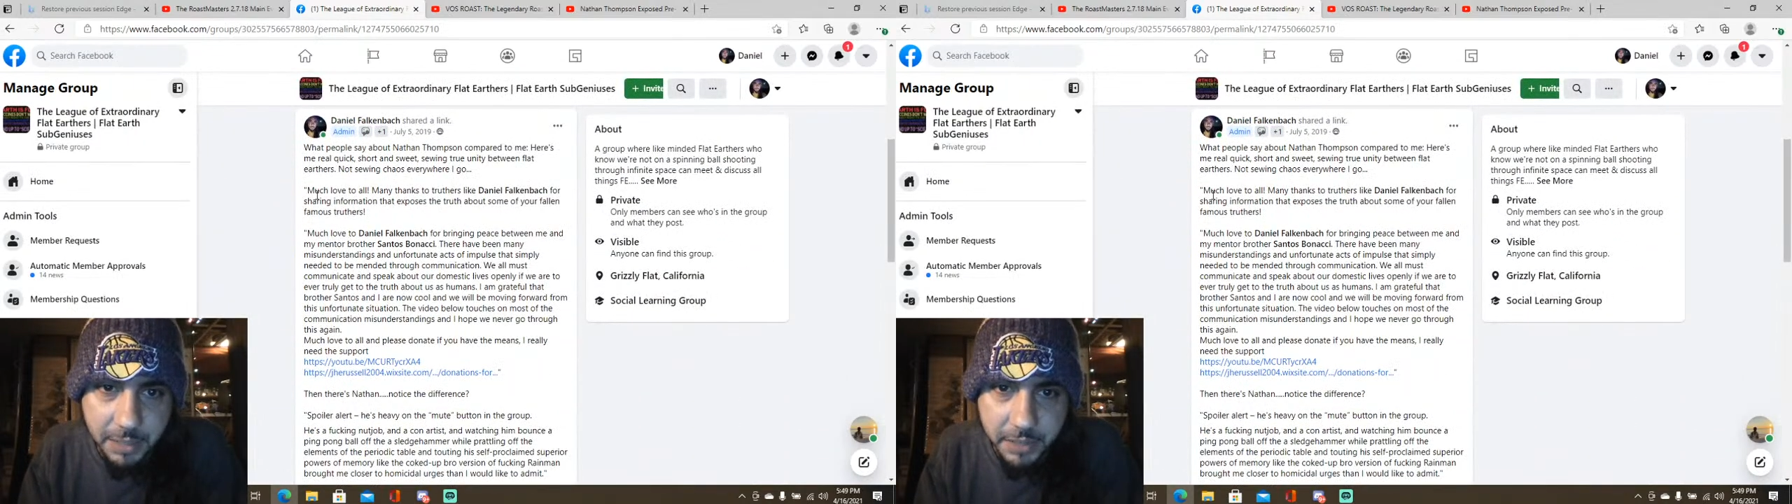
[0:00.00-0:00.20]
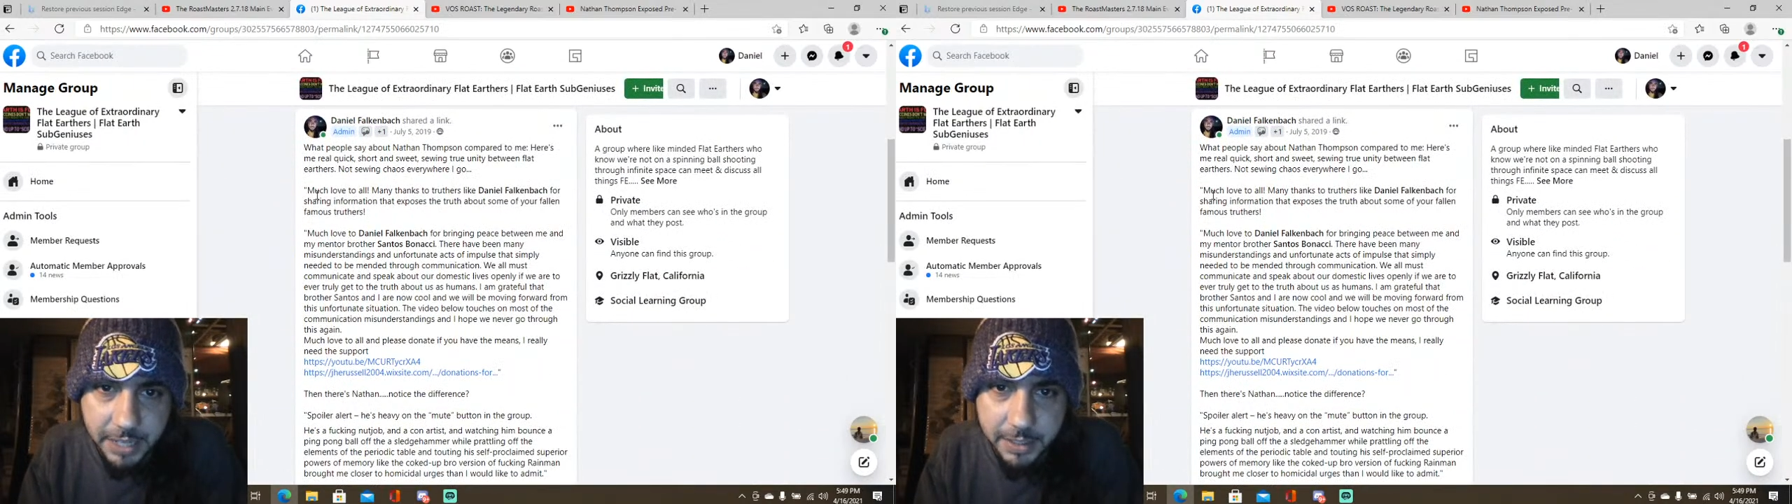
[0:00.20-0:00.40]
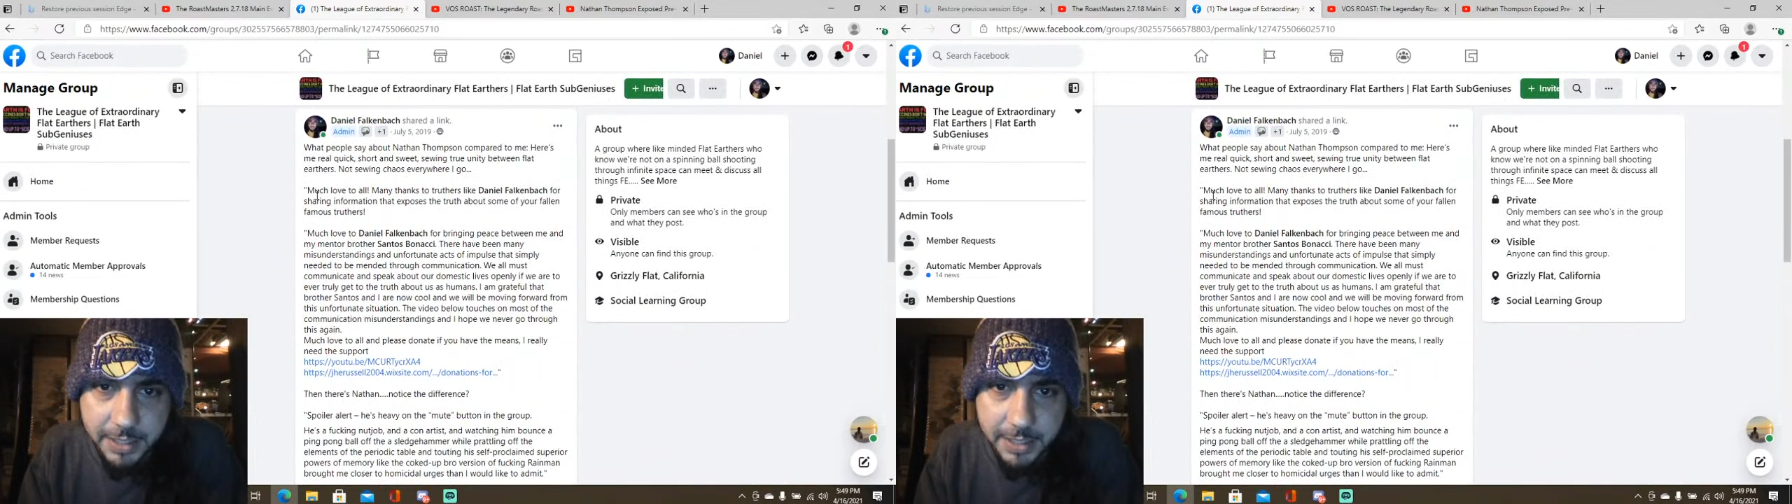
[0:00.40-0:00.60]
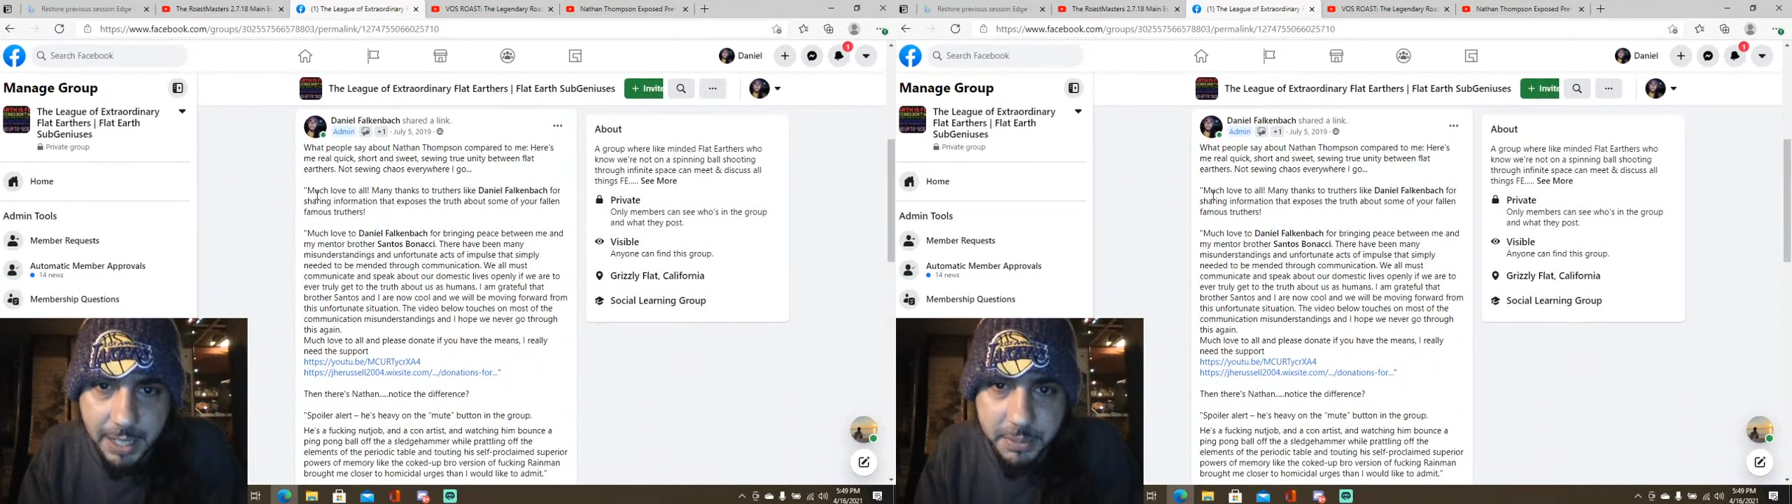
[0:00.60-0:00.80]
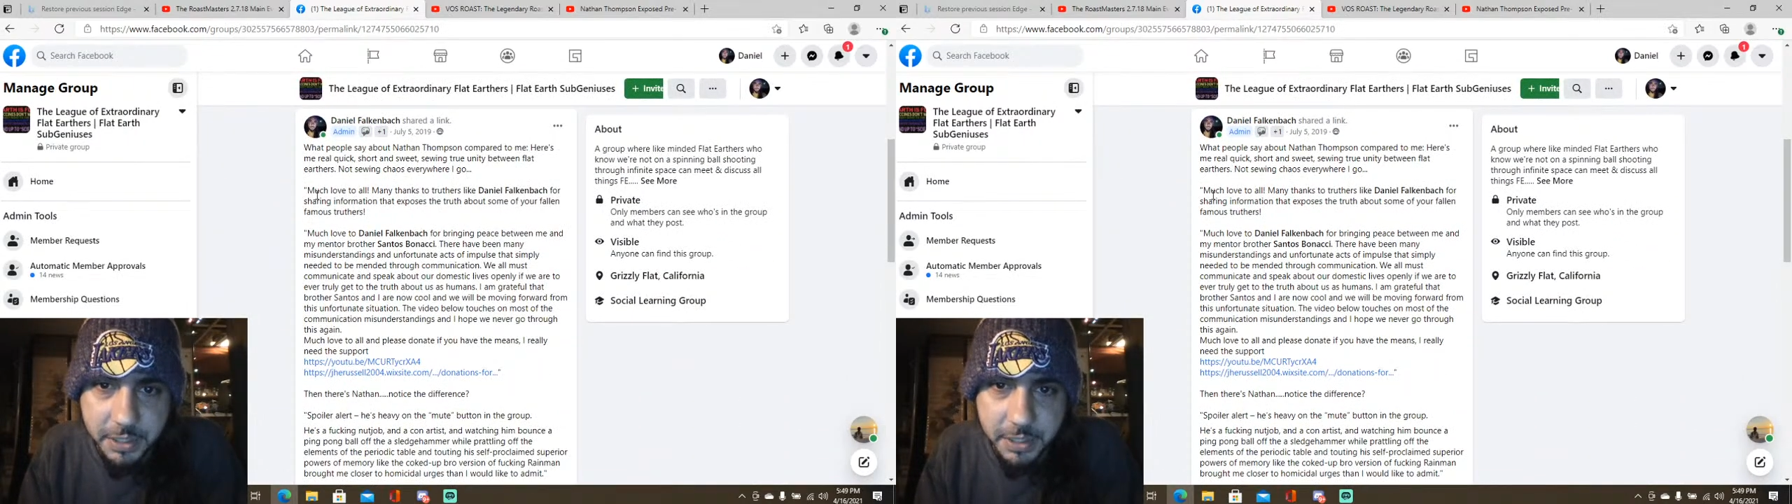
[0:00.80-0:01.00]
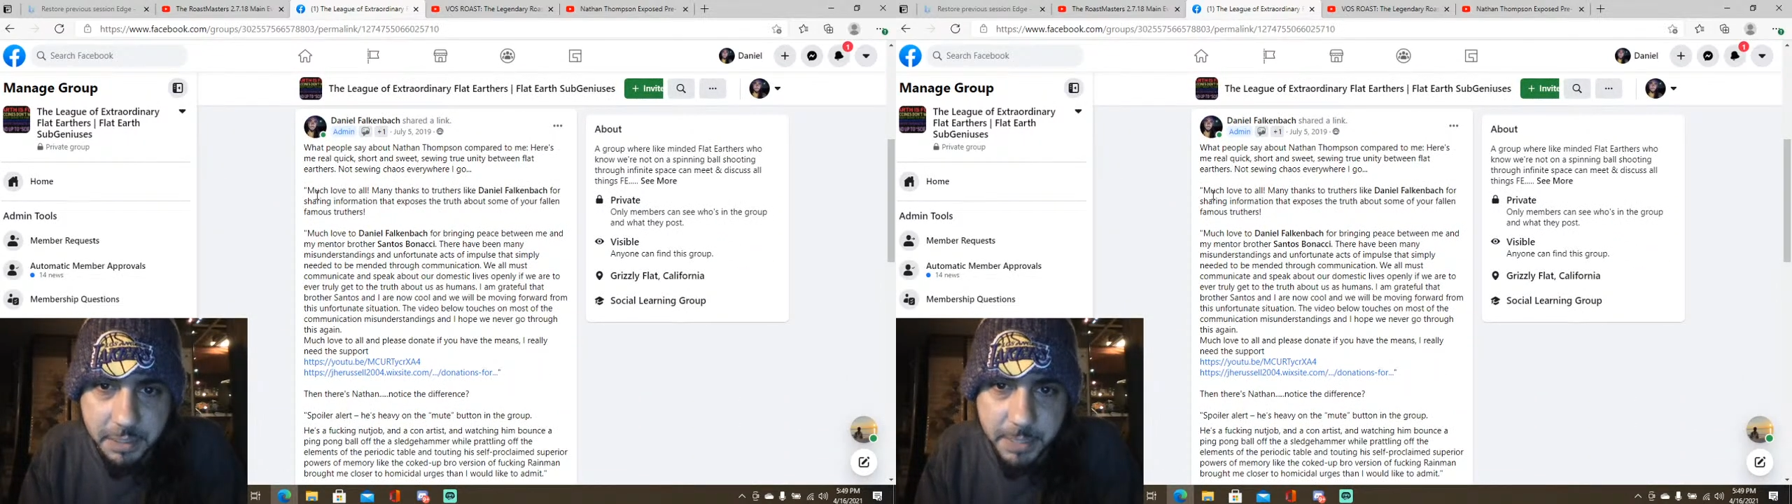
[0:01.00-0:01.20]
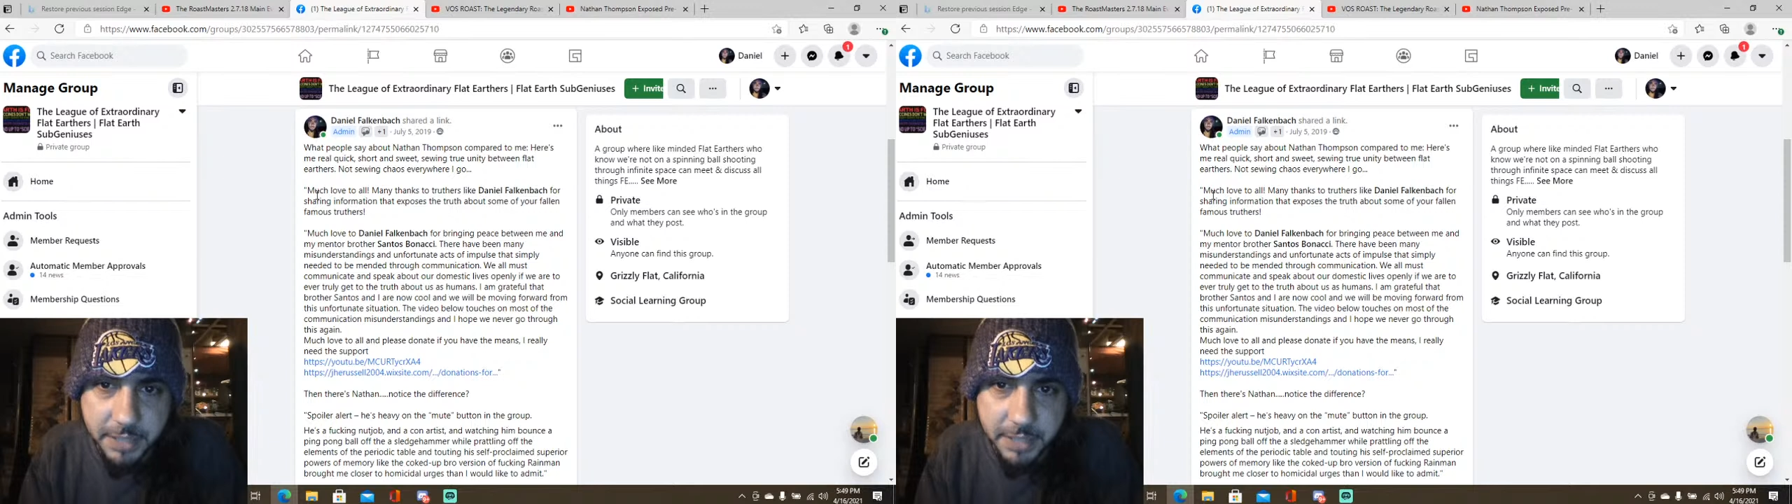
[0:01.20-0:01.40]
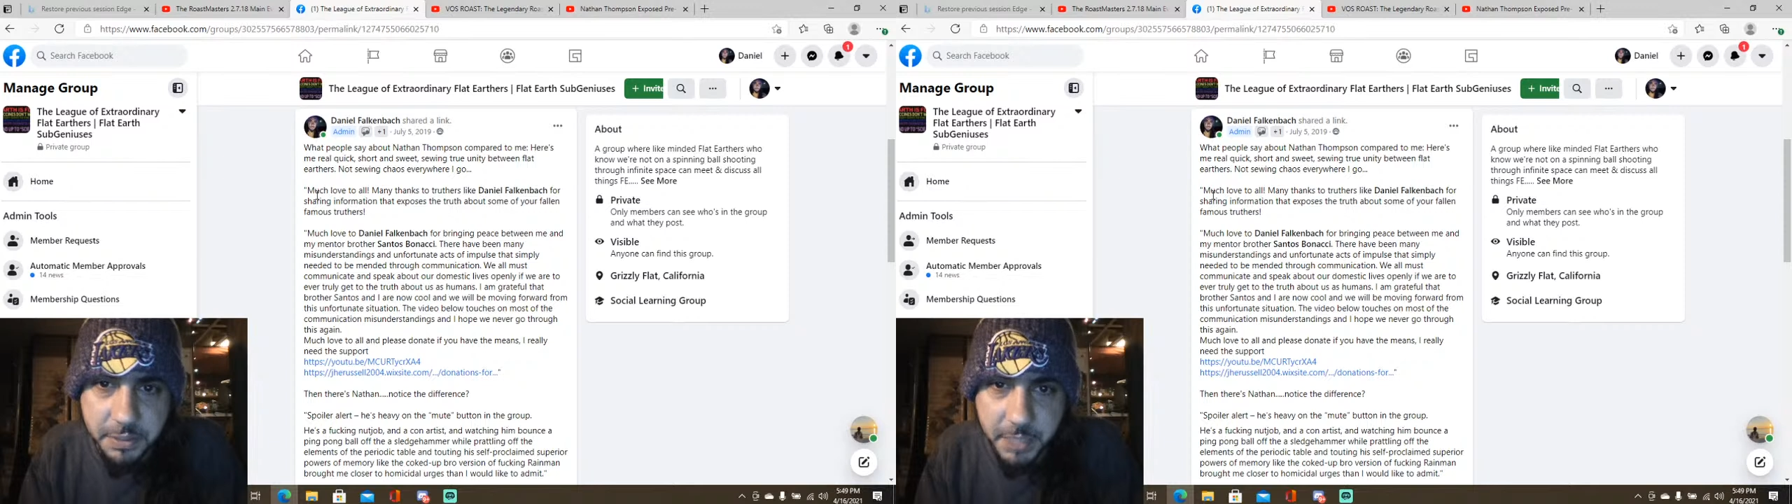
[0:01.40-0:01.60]
Nathan Thompson compared
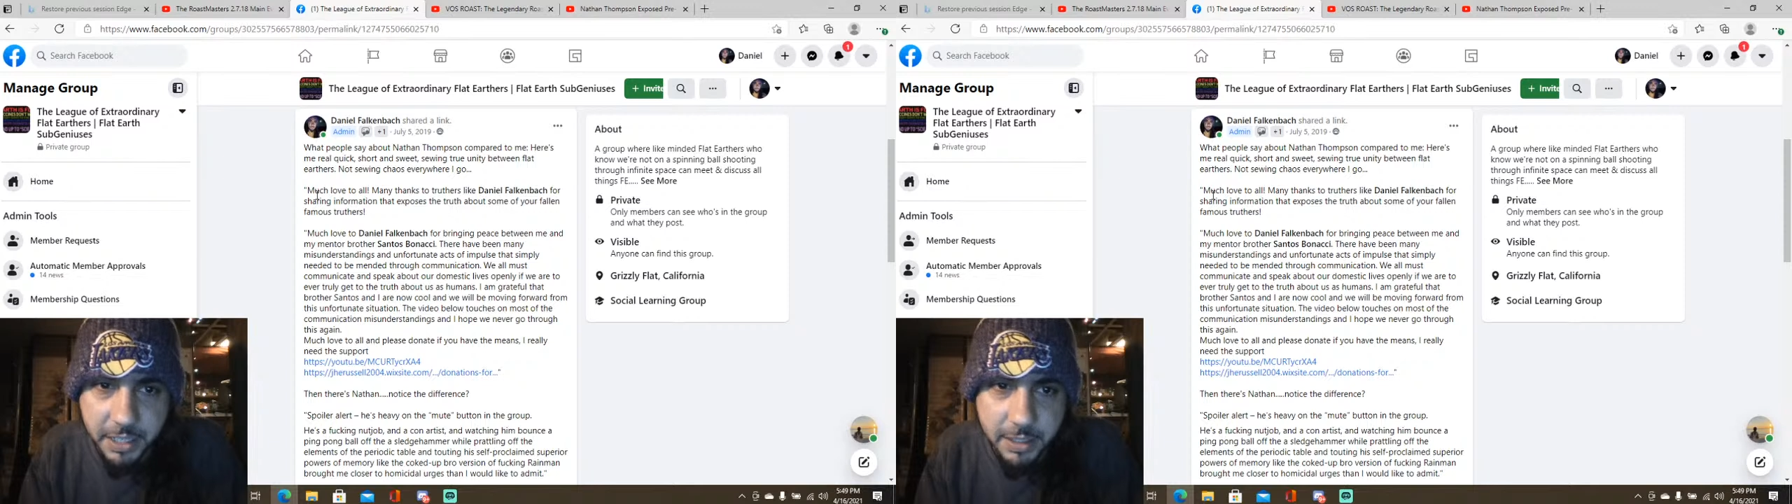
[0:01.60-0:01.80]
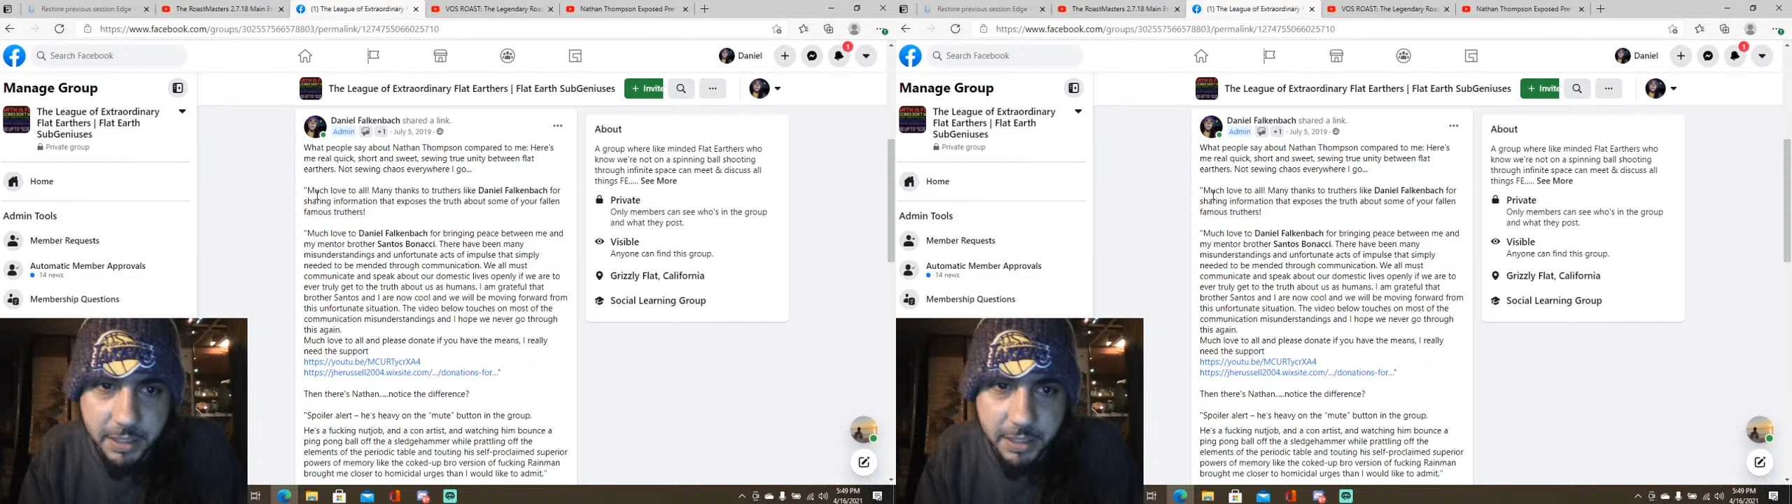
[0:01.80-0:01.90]
to me.